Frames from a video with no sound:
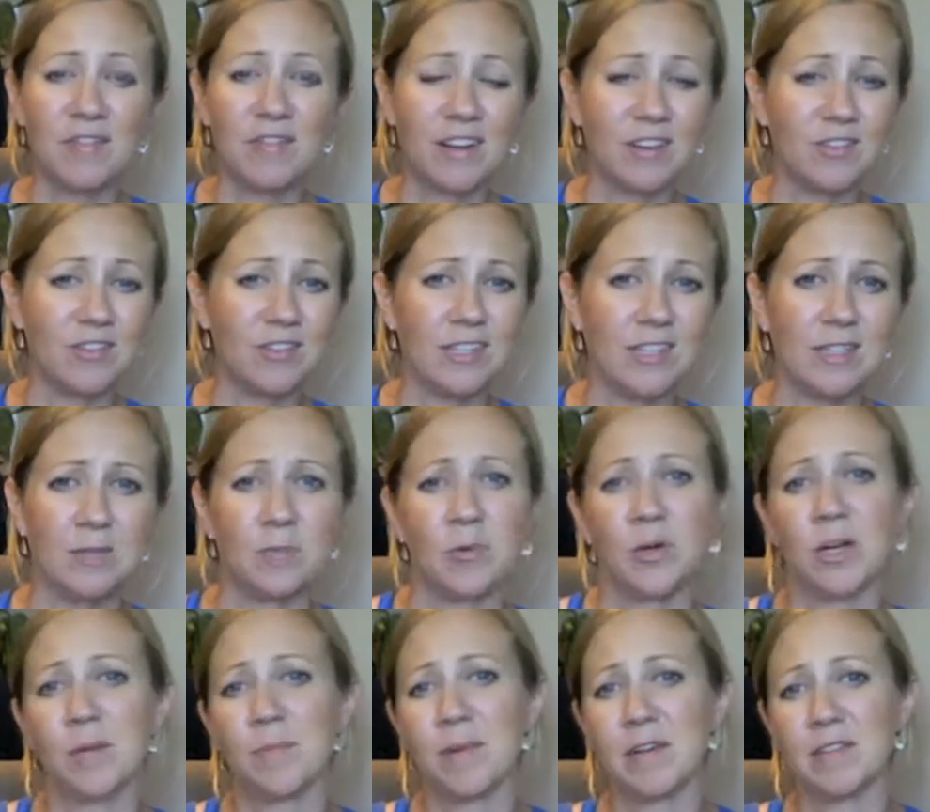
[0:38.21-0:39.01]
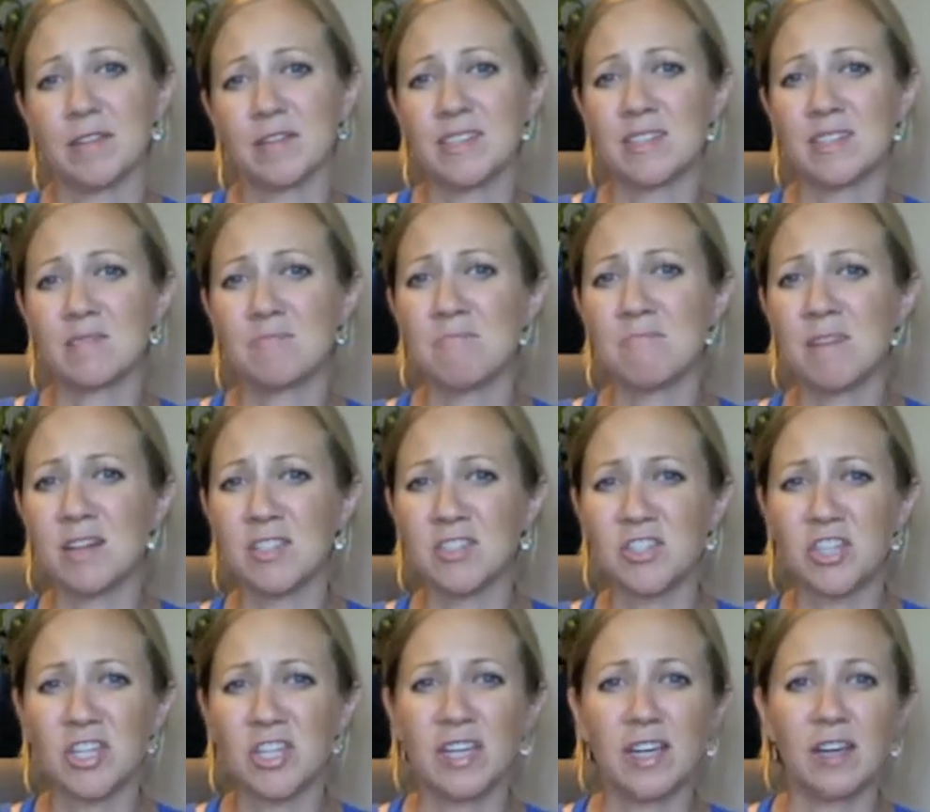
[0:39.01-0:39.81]
I don't need to worry about
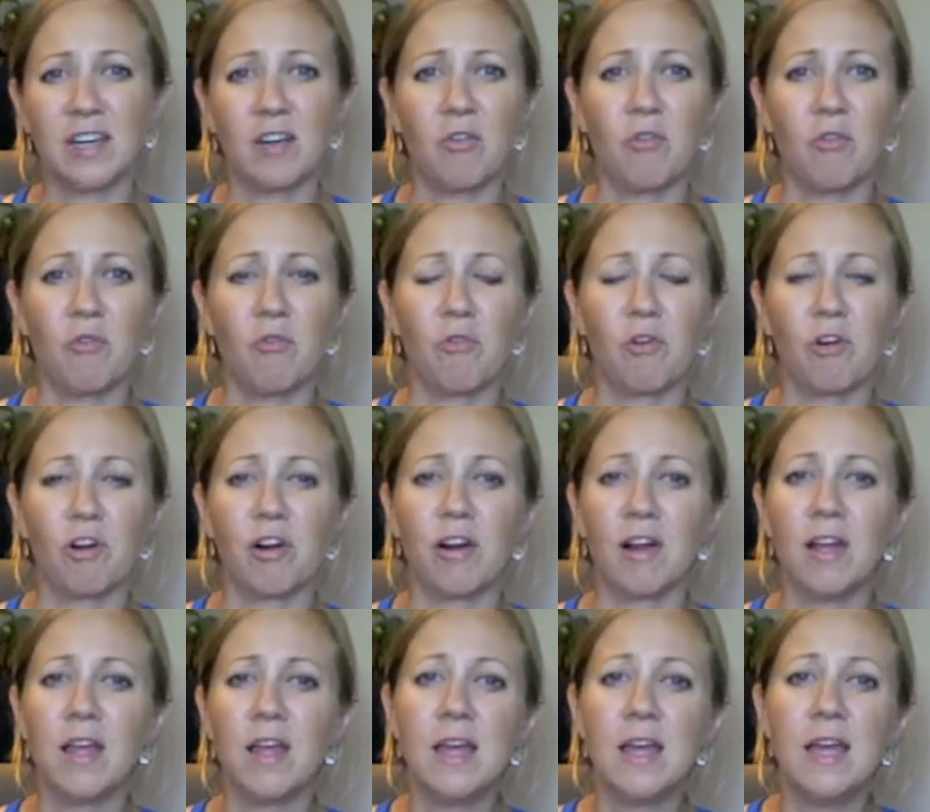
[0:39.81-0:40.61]
smudging or,